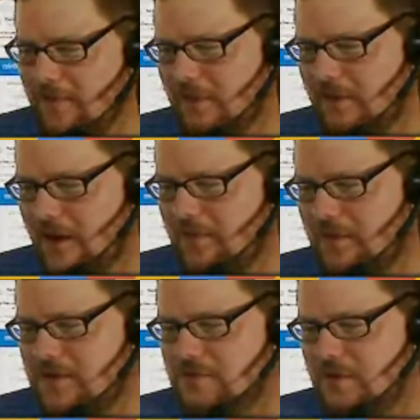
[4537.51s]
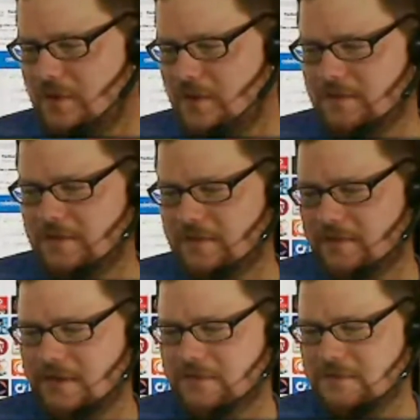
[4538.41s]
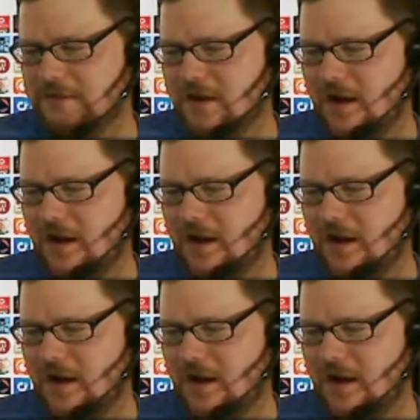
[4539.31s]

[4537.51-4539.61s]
I really enjoyed this extension.